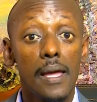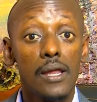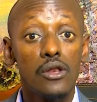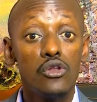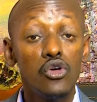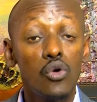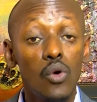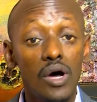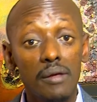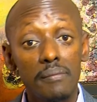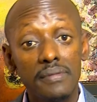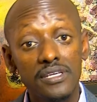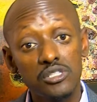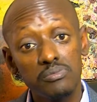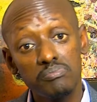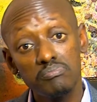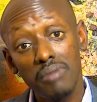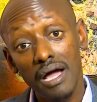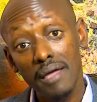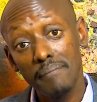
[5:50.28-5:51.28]
do you know what I
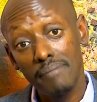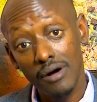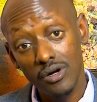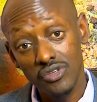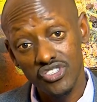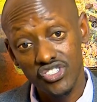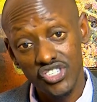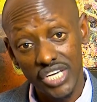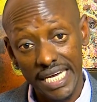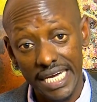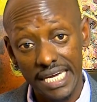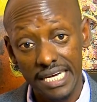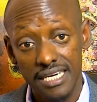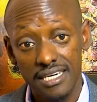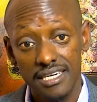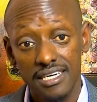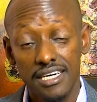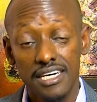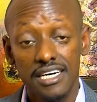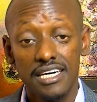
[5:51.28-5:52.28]
mean by bounce check?
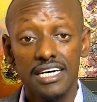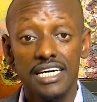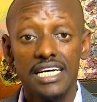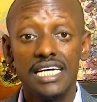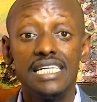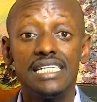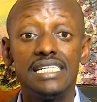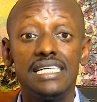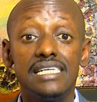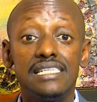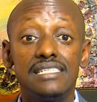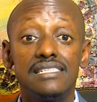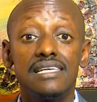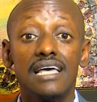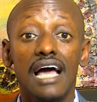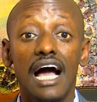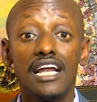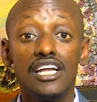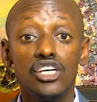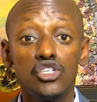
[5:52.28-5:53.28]
It is
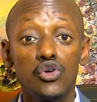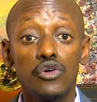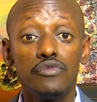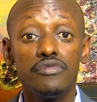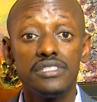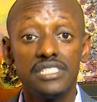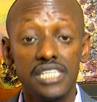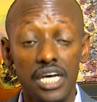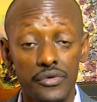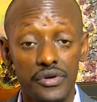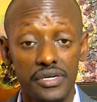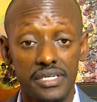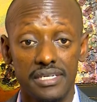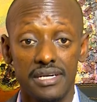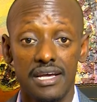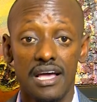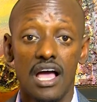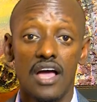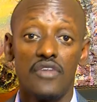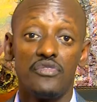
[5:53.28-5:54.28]
an issue of integrity.
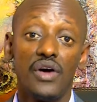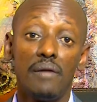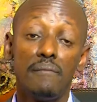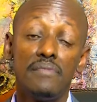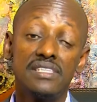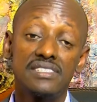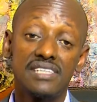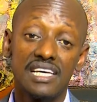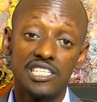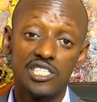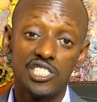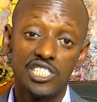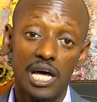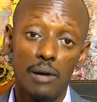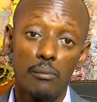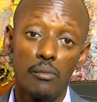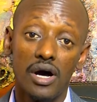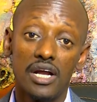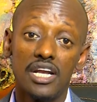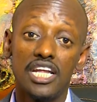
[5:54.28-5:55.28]
That means that
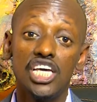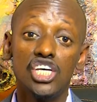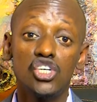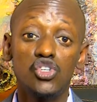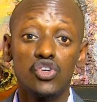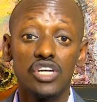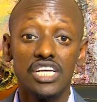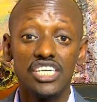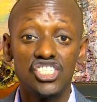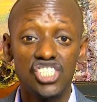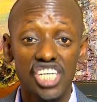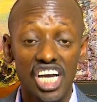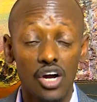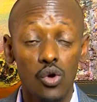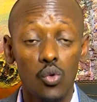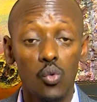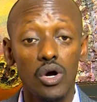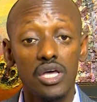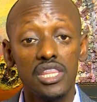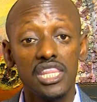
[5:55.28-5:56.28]
someone issued a check
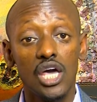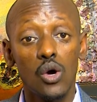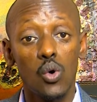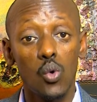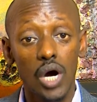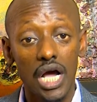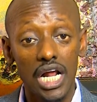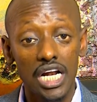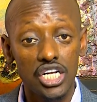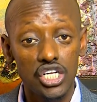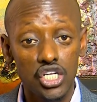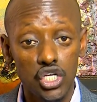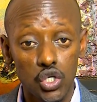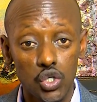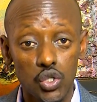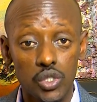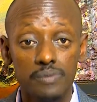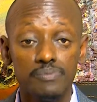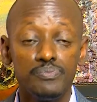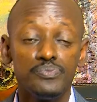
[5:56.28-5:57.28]
when they well
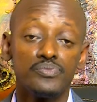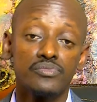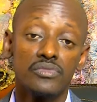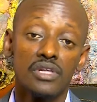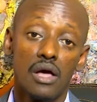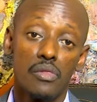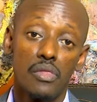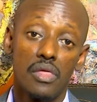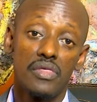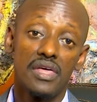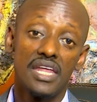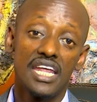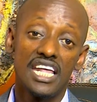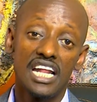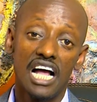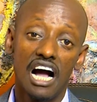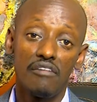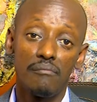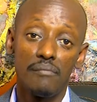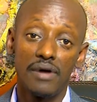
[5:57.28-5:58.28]
knew that they didn't
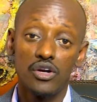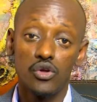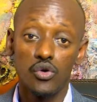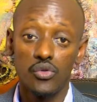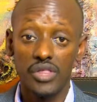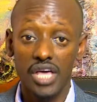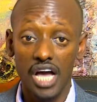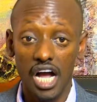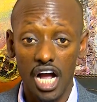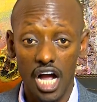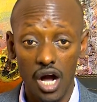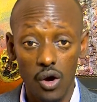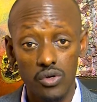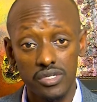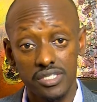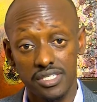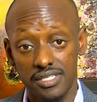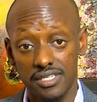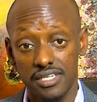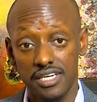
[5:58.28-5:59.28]
have money on their
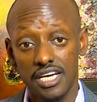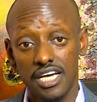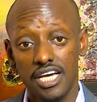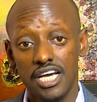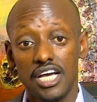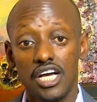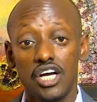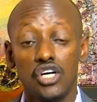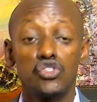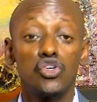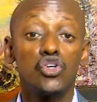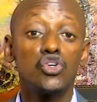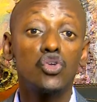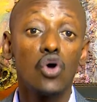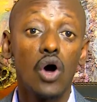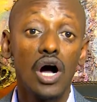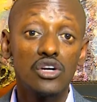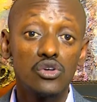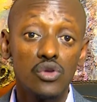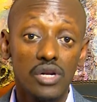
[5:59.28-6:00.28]
account. So you don't
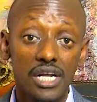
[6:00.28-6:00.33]
want to